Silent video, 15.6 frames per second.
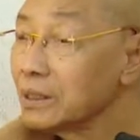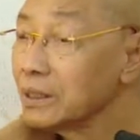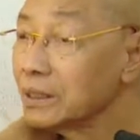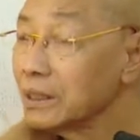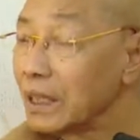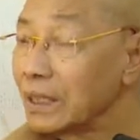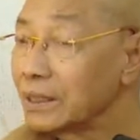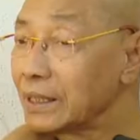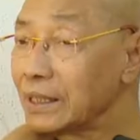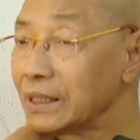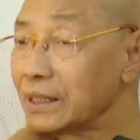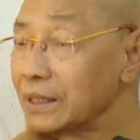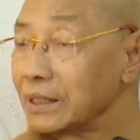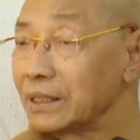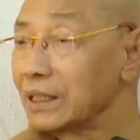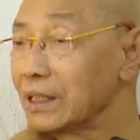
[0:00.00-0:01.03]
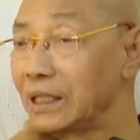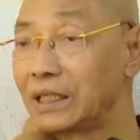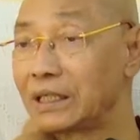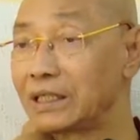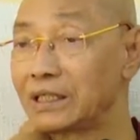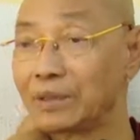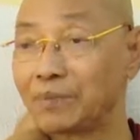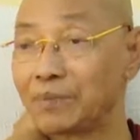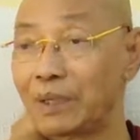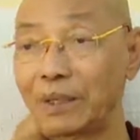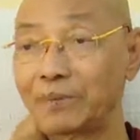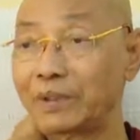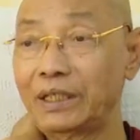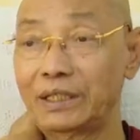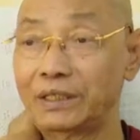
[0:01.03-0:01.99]
nothing there is
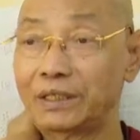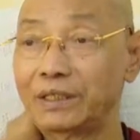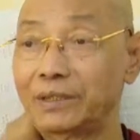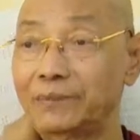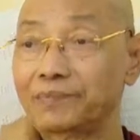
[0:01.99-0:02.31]
permanent.